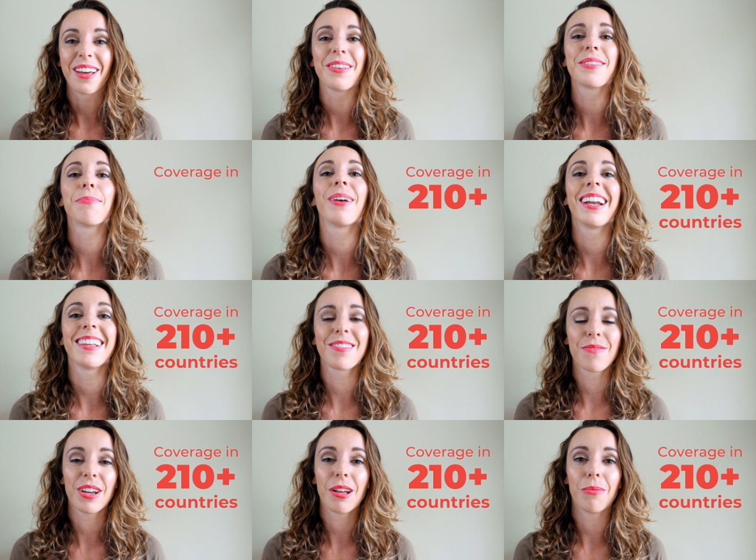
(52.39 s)
Now this plan is
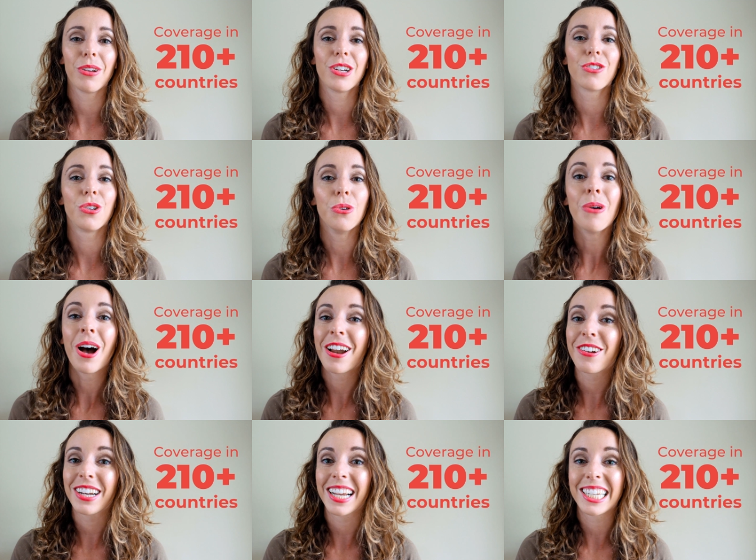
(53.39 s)
available in
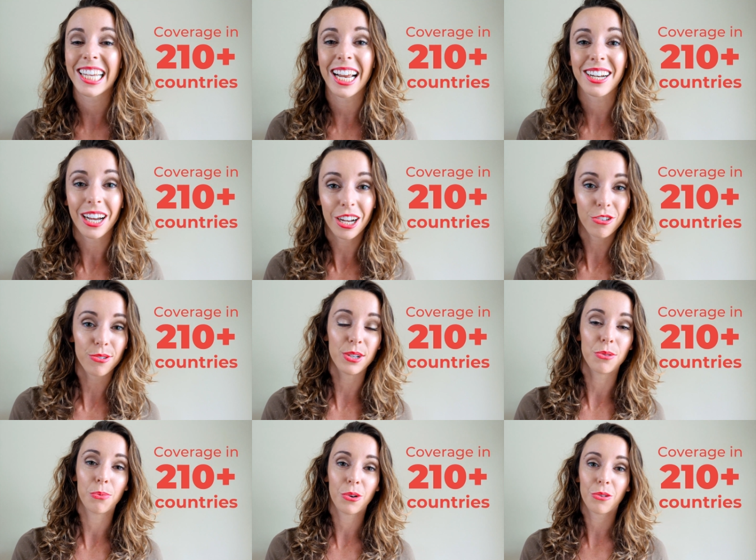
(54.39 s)
210
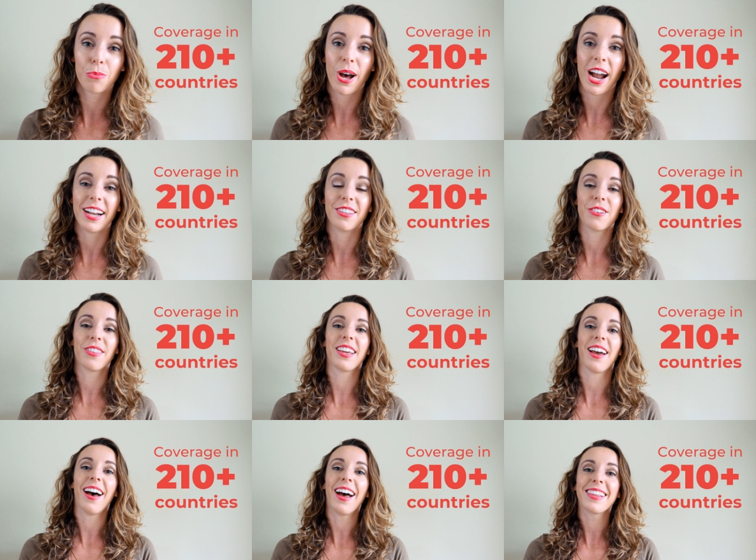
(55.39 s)
countries worldwide, so
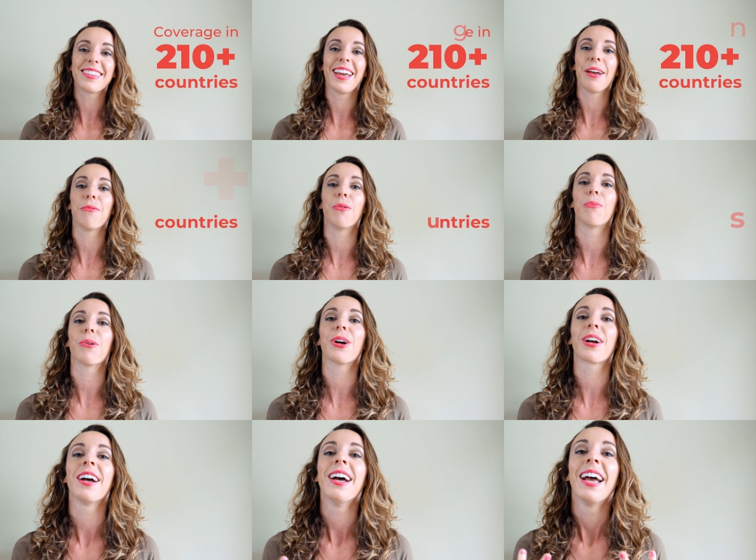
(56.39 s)
the odds that it will work